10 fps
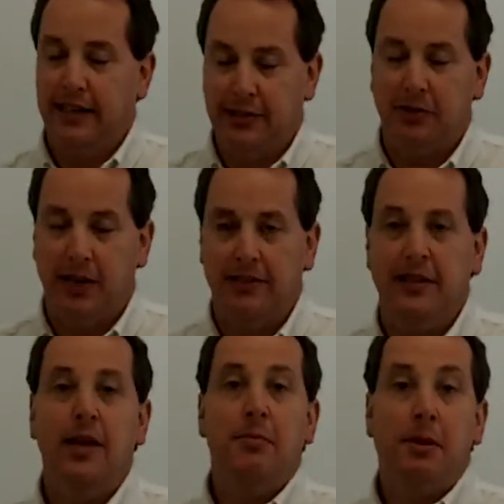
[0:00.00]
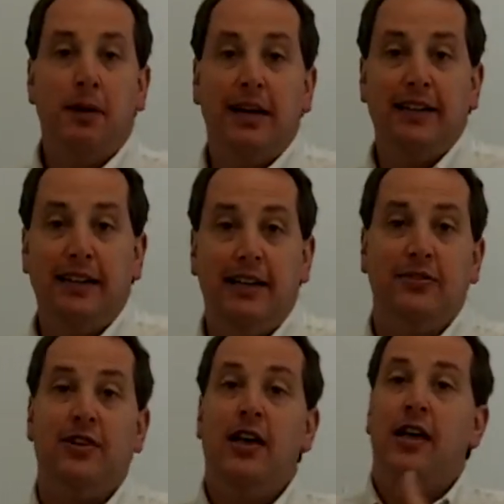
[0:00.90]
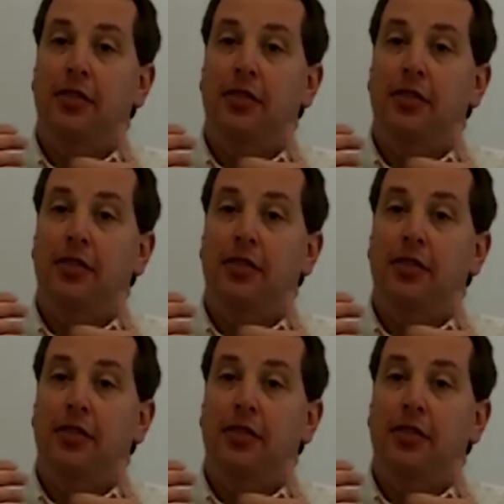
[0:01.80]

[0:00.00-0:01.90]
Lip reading: It is crazy, but my idea is